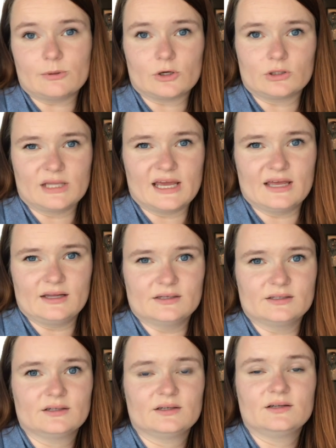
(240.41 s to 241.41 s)
her
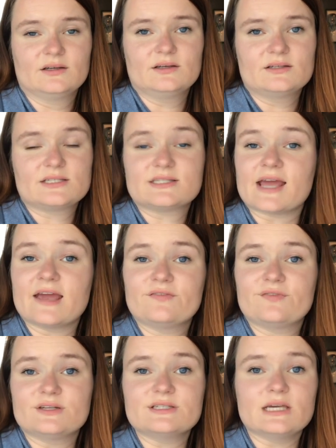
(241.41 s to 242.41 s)
land safe and to